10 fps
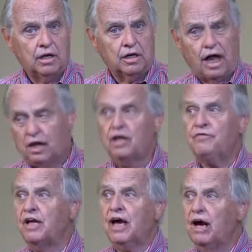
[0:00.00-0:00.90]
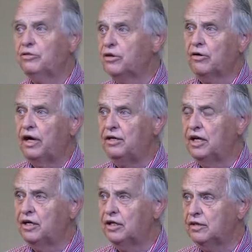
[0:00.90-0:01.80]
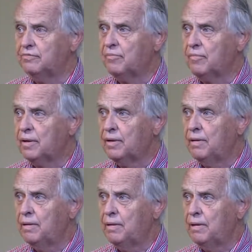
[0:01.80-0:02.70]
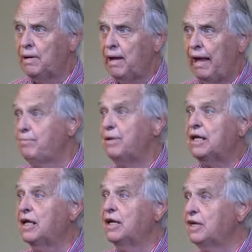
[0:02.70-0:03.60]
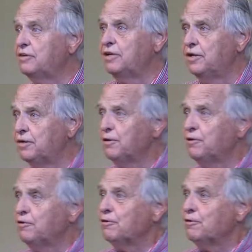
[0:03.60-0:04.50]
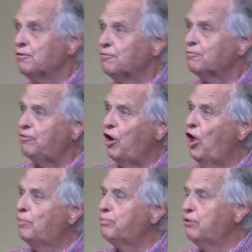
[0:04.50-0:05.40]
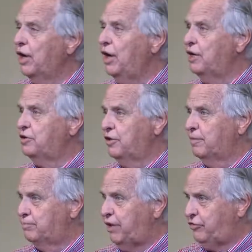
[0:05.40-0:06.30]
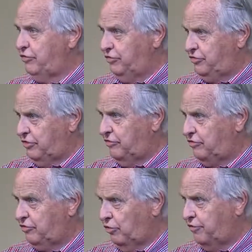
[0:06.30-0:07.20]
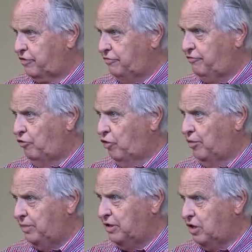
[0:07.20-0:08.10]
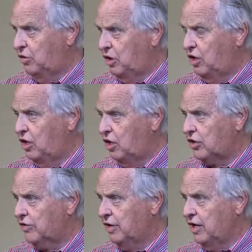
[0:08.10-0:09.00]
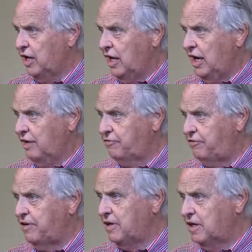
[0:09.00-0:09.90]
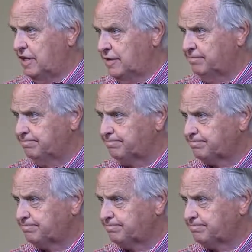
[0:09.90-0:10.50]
not living out their identity, and beginning to fall prey to the pressures to just sort of conform and go along and fit in.